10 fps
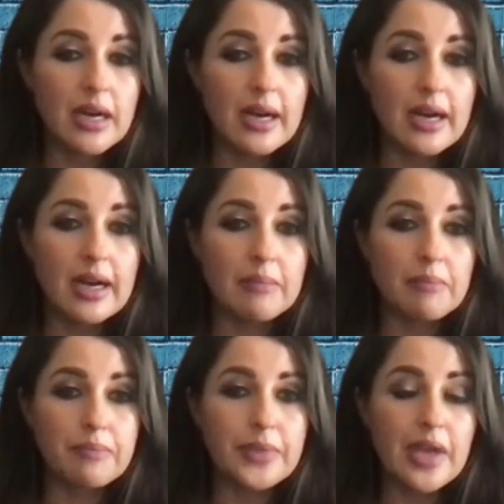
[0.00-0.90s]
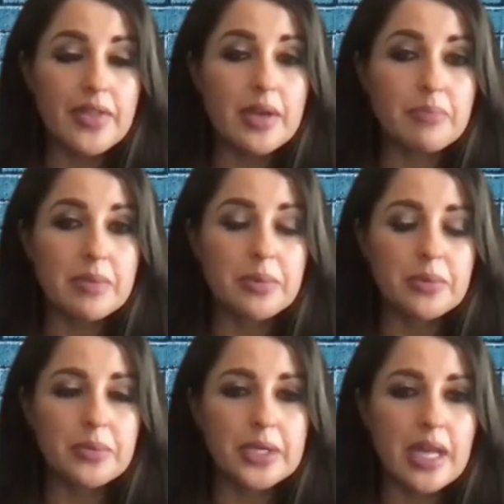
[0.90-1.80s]
Um, and then
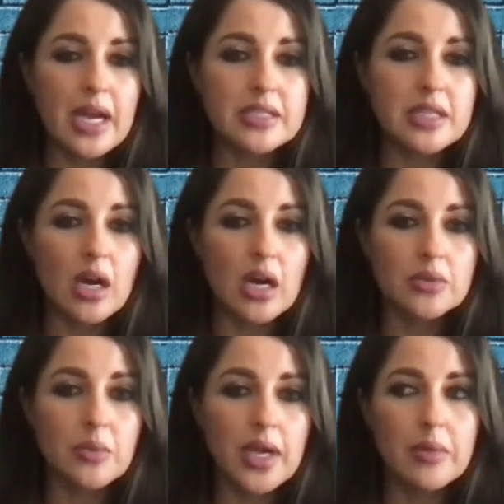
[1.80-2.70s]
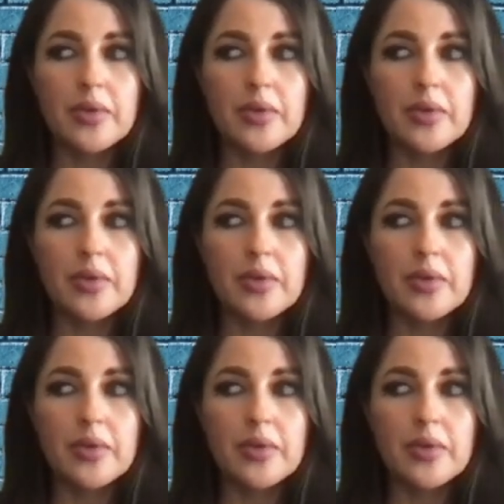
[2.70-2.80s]
people realize the hard way,